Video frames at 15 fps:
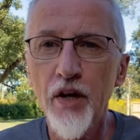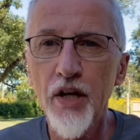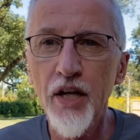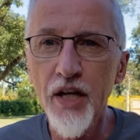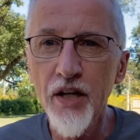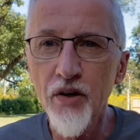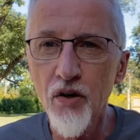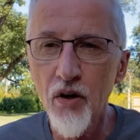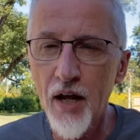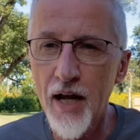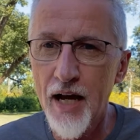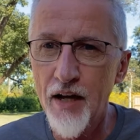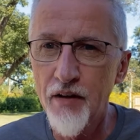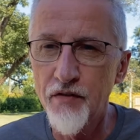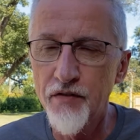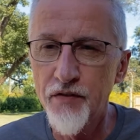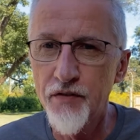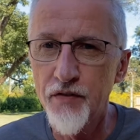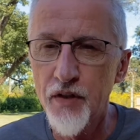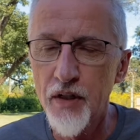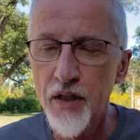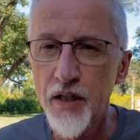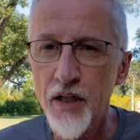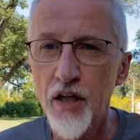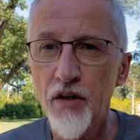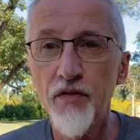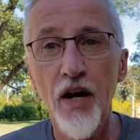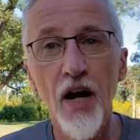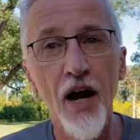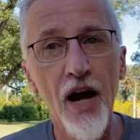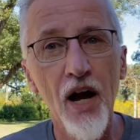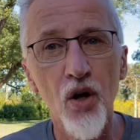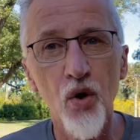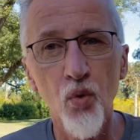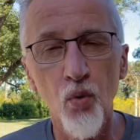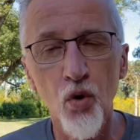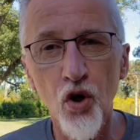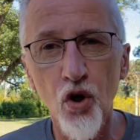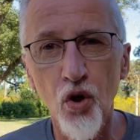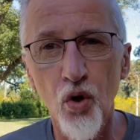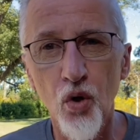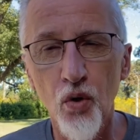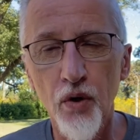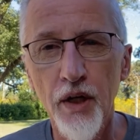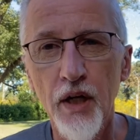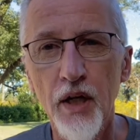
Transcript: inner life if our outer world